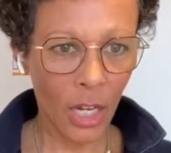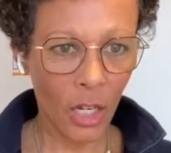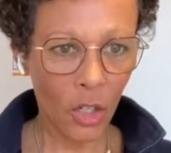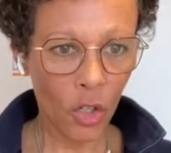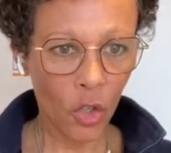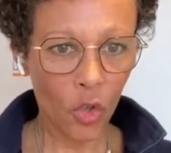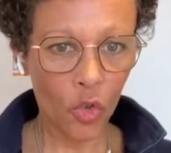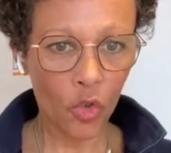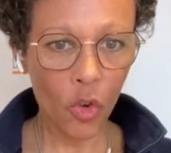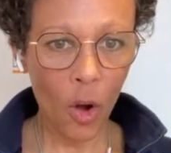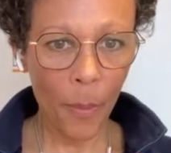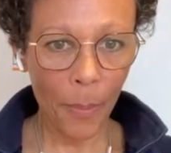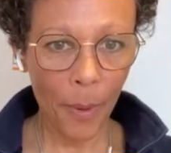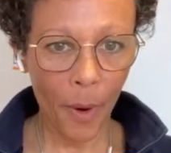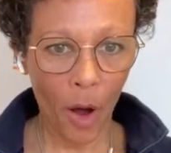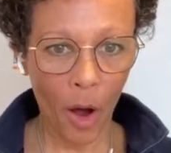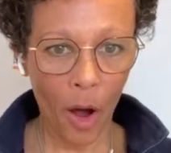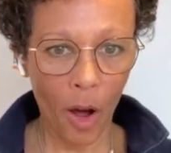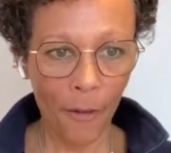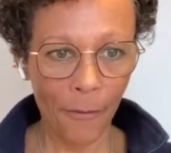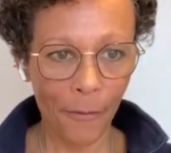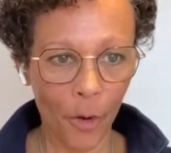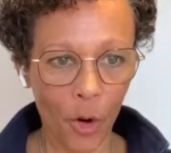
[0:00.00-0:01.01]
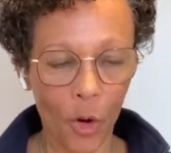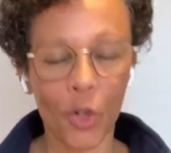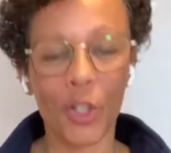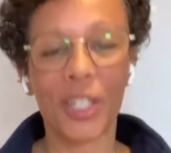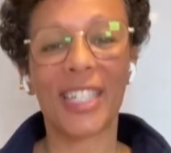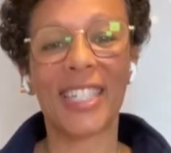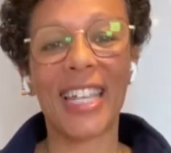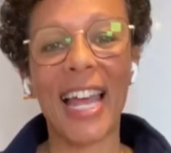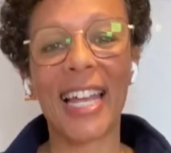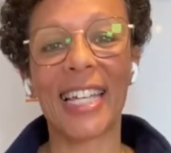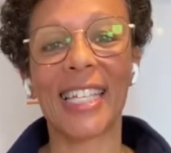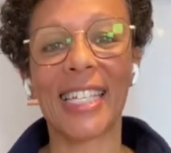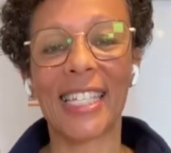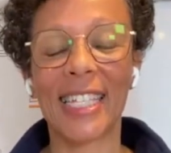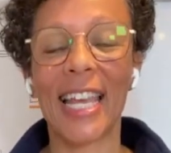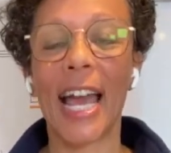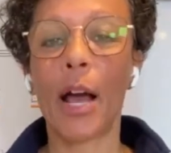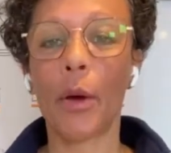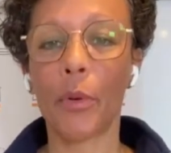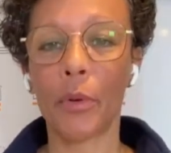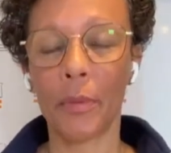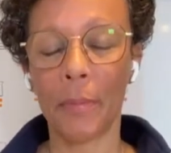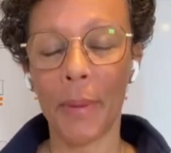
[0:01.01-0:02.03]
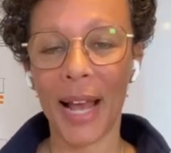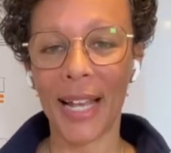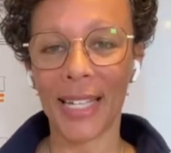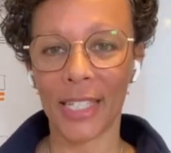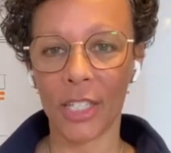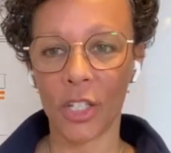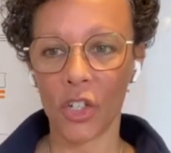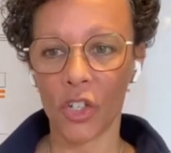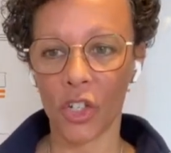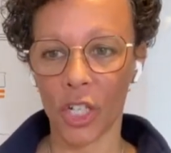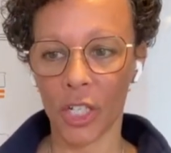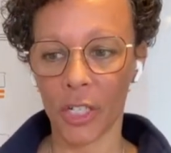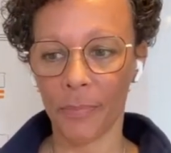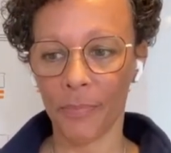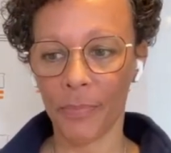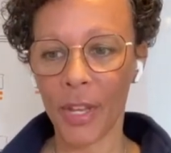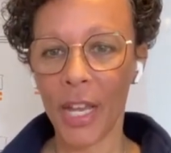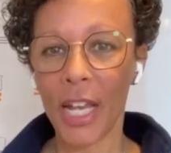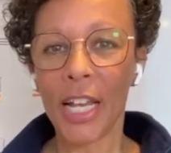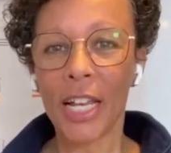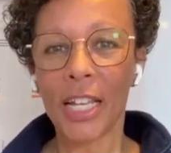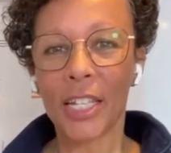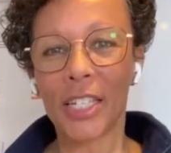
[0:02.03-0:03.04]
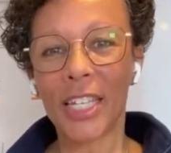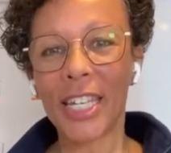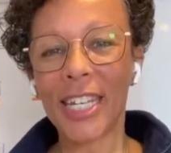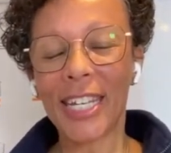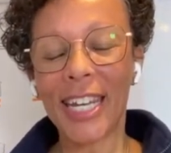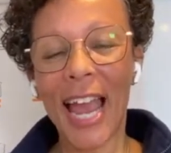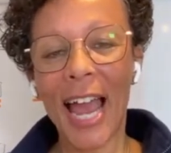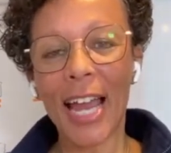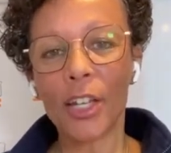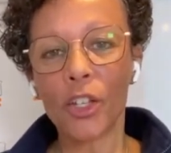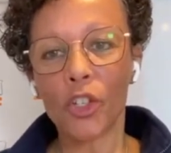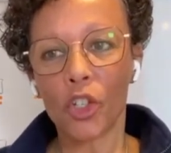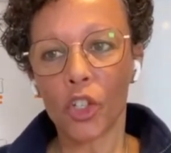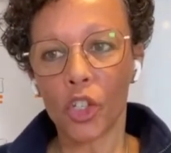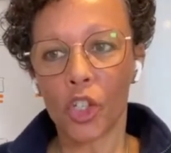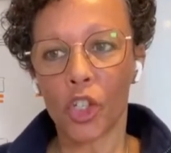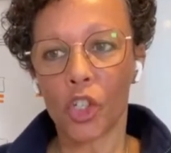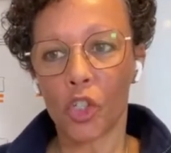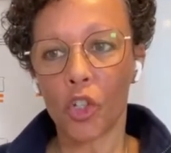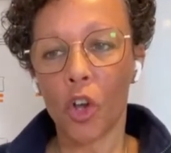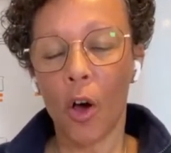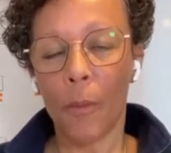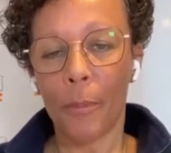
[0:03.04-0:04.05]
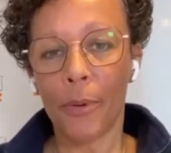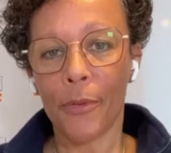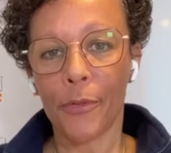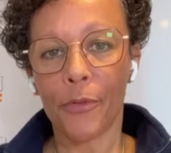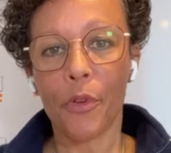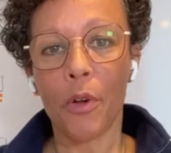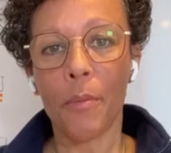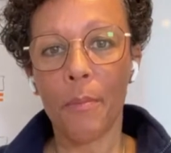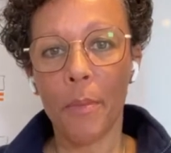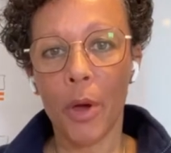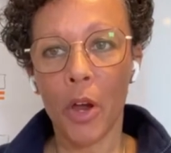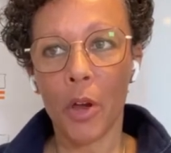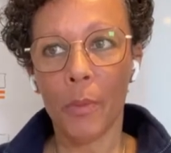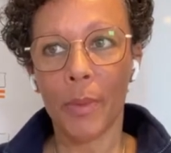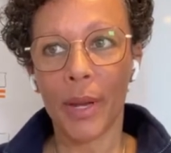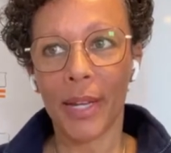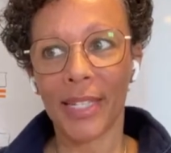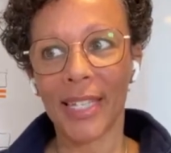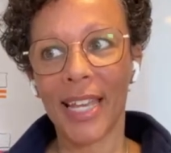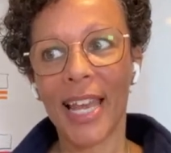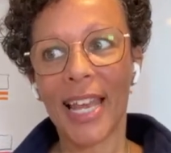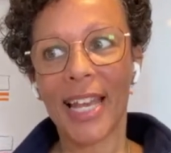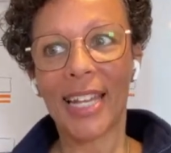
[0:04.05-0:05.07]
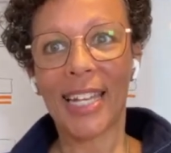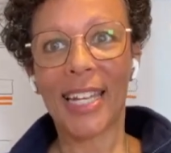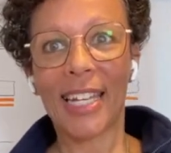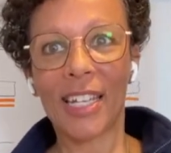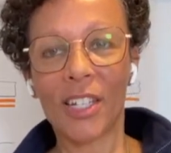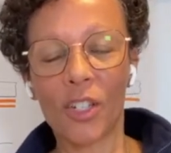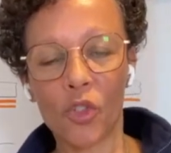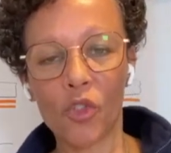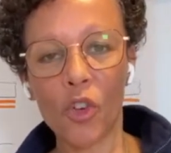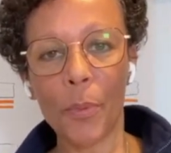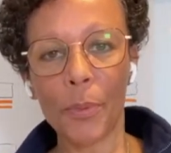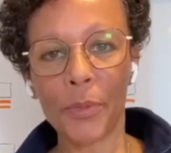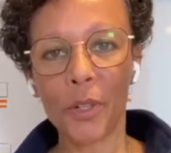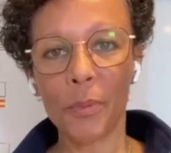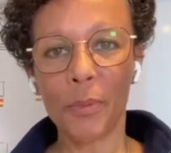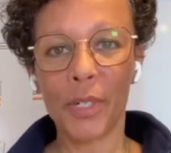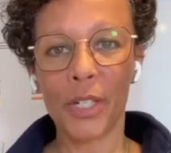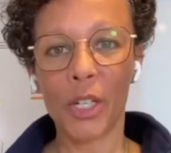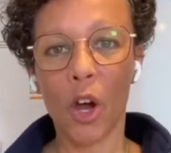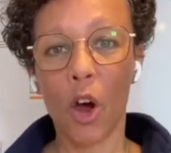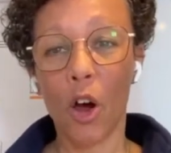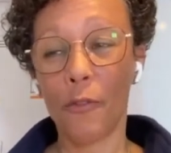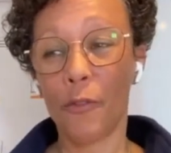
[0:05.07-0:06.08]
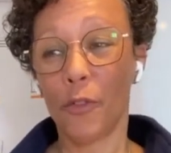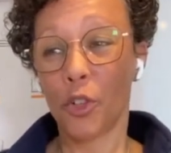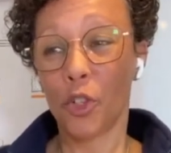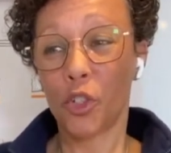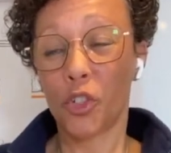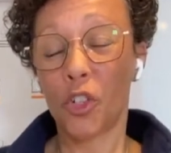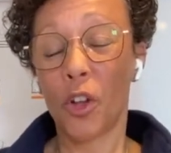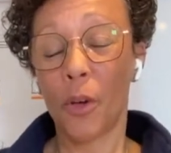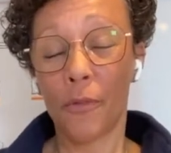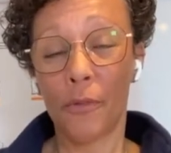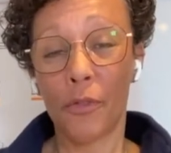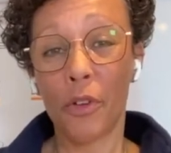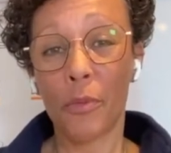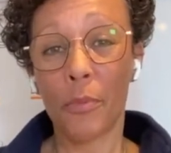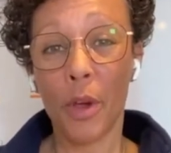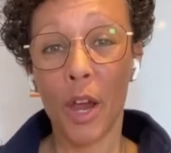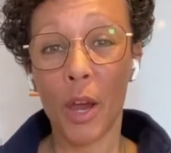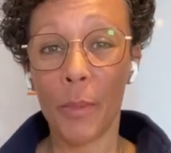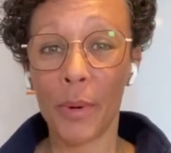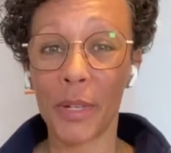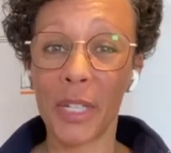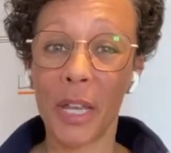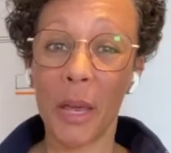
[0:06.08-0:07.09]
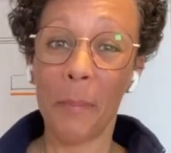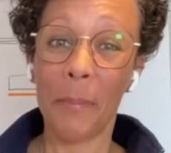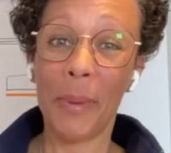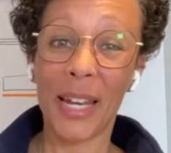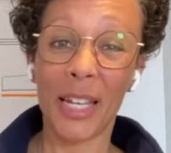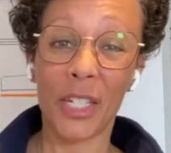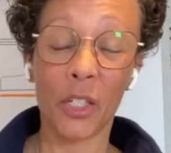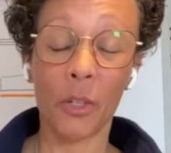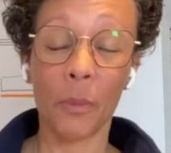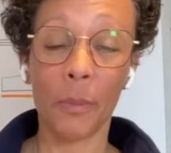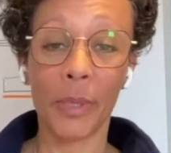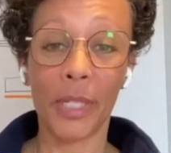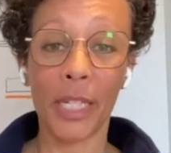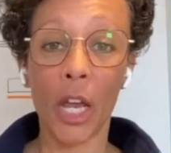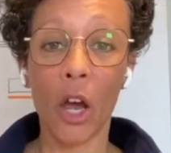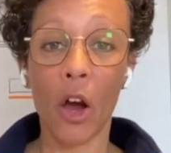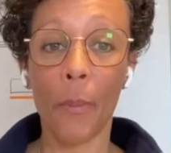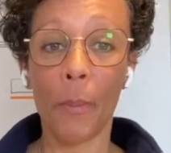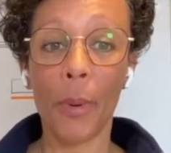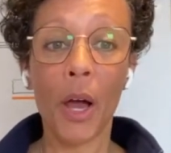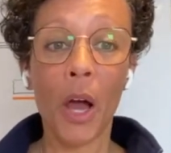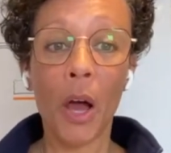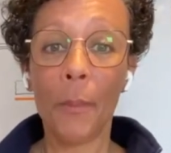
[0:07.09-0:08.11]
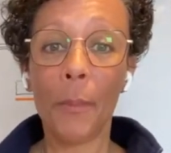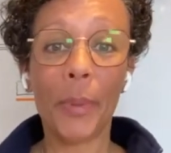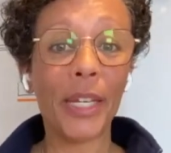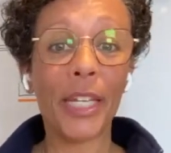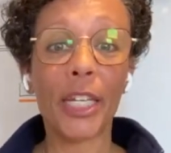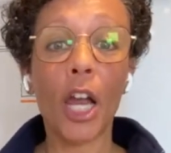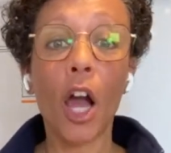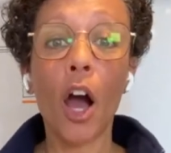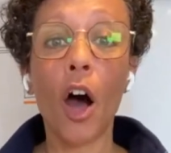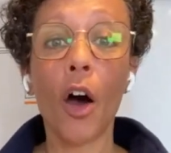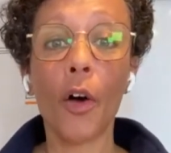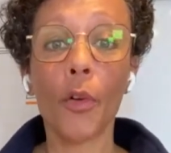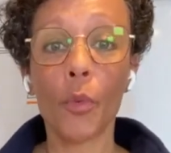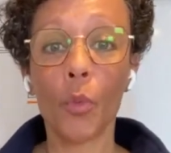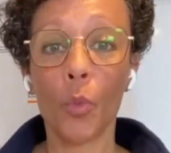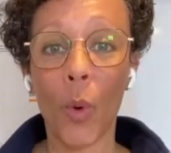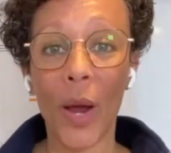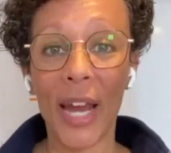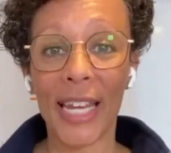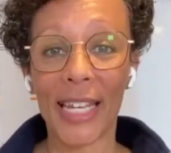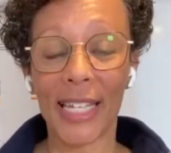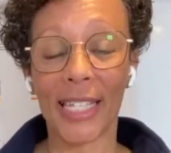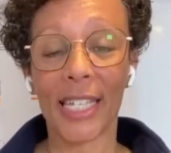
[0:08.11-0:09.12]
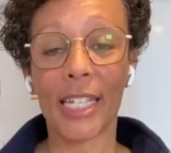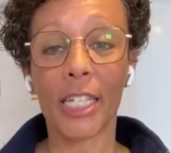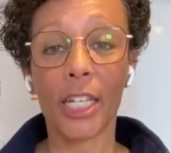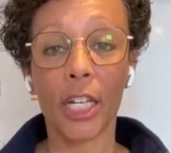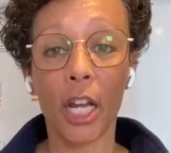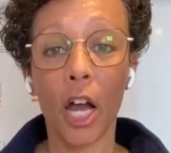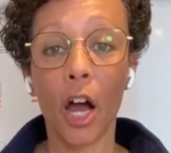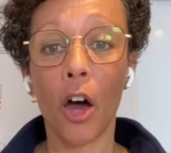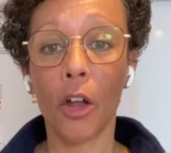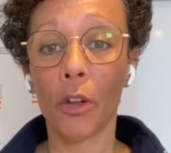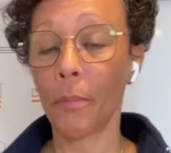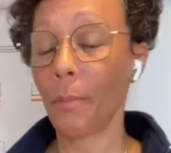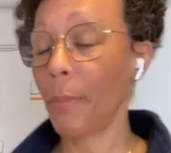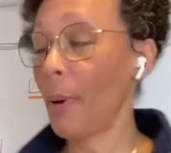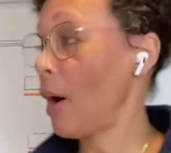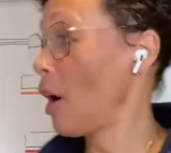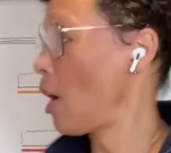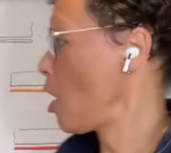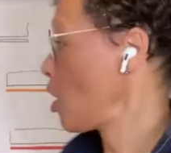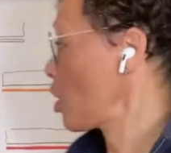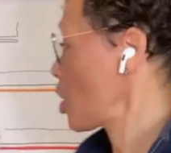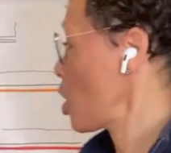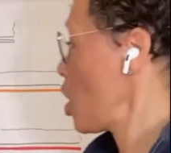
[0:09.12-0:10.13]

drop off or set down passengers. So you can just stop for a moment, drop somebody off or stop for a moment, pick somebody up, but you can't wait. You can't park